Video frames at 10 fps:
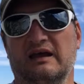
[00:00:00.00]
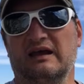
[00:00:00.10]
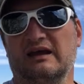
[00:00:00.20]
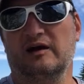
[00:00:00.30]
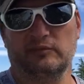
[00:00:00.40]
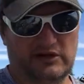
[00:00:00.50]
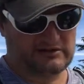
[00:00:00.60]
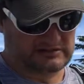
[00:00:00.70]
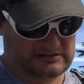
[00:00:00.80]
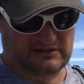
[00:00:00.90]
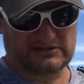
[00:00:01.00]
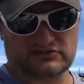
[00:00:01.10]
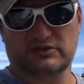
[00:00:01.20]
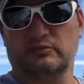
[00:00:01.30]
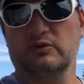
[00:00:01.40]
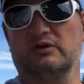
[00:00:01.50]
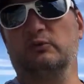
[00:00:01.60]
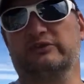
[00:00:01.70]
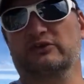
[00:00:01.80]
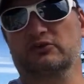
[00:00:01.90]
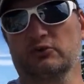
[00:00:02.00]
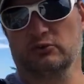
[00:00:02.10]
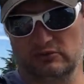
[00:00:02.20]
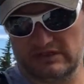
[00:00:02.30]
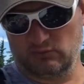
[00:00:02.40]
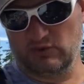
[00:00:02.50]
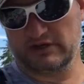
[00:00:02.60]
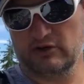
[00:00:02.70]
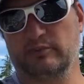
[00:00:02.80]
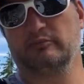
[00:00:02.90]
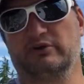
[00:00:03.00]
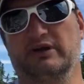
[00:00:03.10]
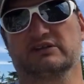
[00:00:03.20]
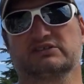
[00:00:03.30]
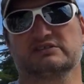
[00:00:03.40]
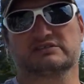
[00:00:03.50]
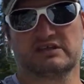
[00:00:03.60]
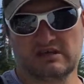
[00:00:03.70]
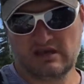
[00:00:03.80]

Hey, I'm Eric Nochtrieb with The Crew at 1i Open Productions.